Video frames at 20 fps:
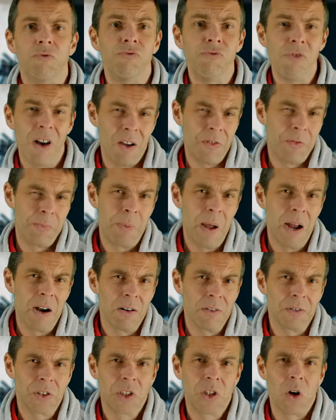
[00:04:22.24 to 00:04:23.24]
rough
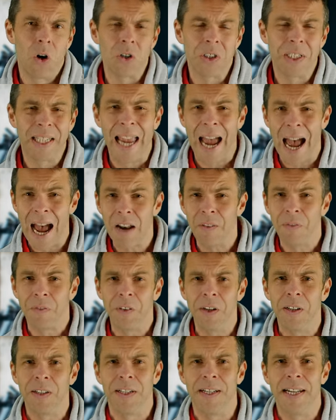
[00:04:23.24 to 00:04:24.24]
pair of socks can
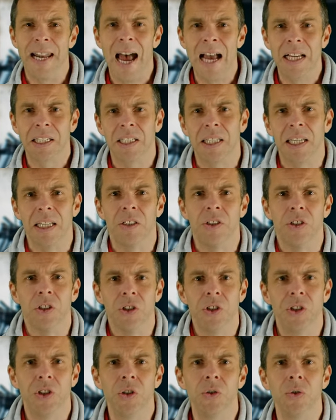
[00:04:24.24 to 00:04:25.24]
feel nasty in your
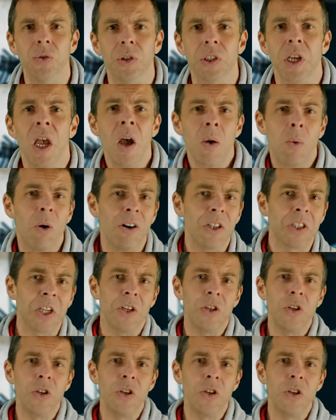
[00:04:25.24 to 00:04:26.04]
shoes, whereas a